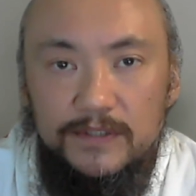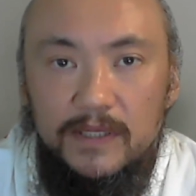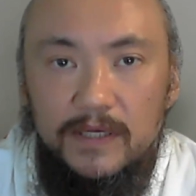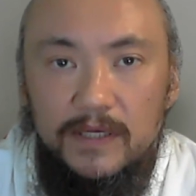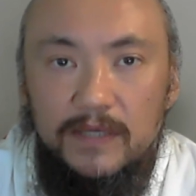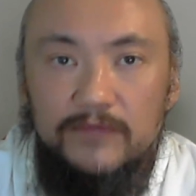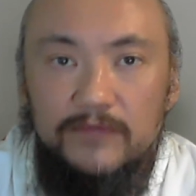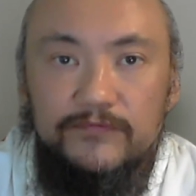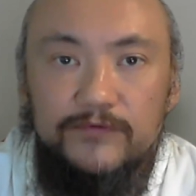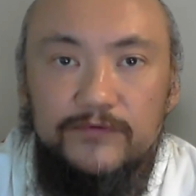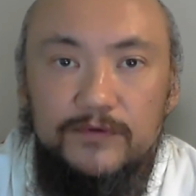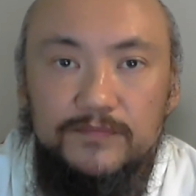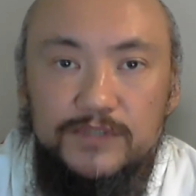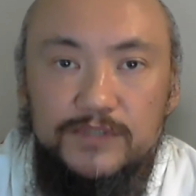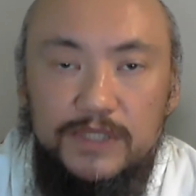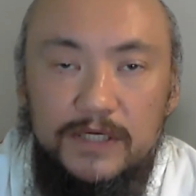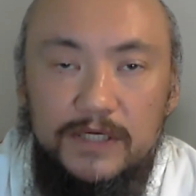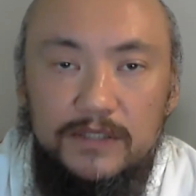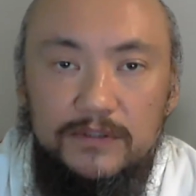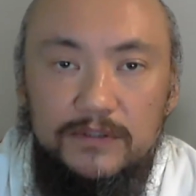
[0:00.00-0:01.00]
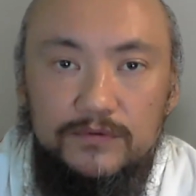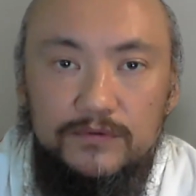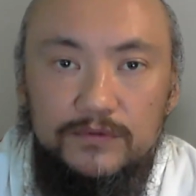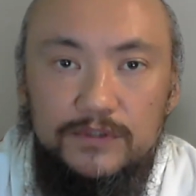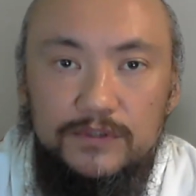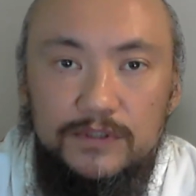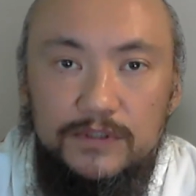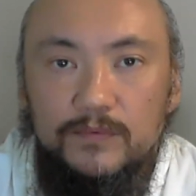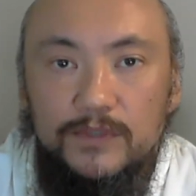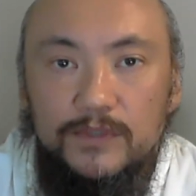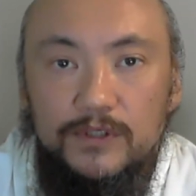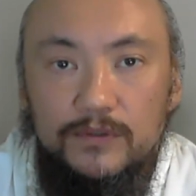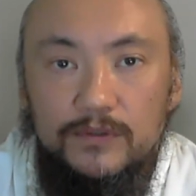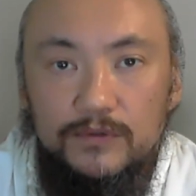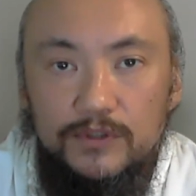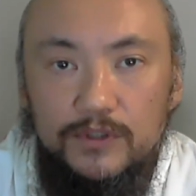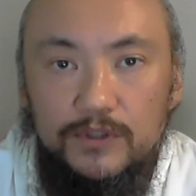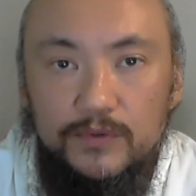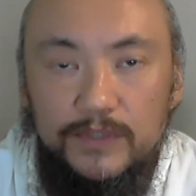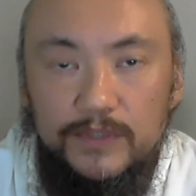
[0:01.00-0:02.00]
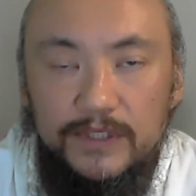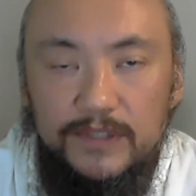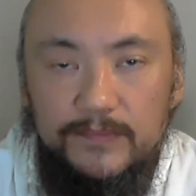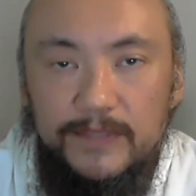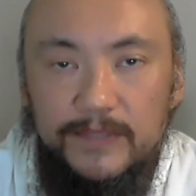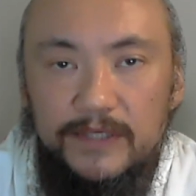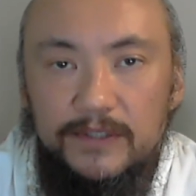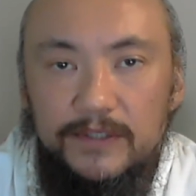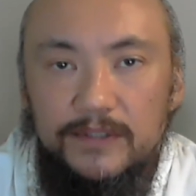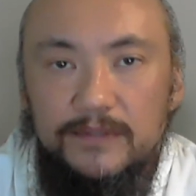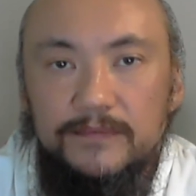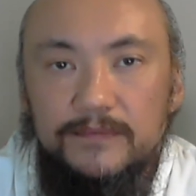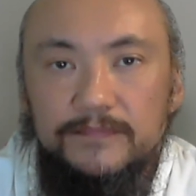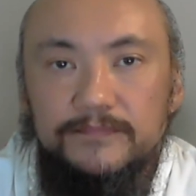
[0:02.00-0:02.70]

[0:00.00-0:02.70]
and from childhood we don't know any better.